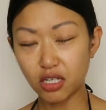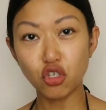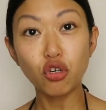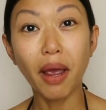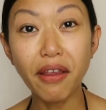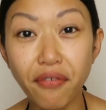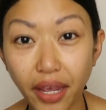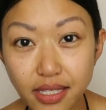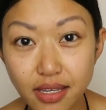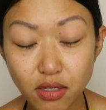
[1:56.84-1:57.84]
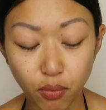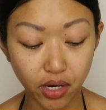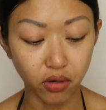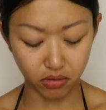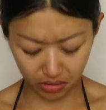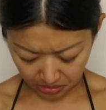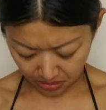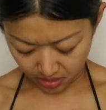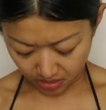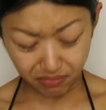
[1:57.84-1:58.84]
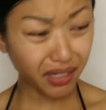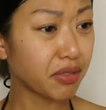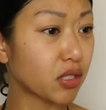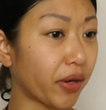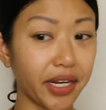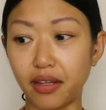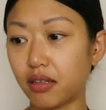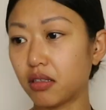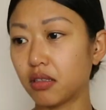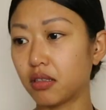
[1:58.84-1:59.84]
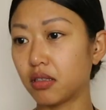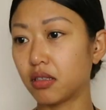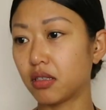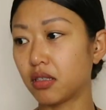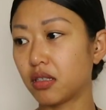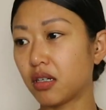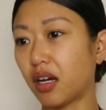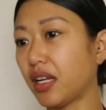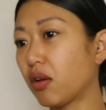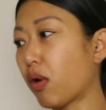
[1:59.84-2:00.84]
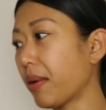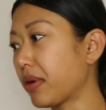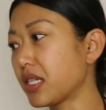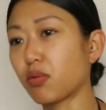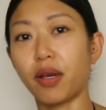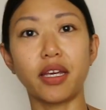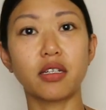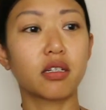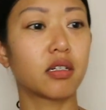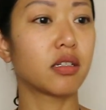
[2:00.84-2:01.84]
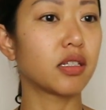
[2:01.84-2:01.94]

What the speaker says: To my face as well. But I'm sweating. I need to wipe my sweat.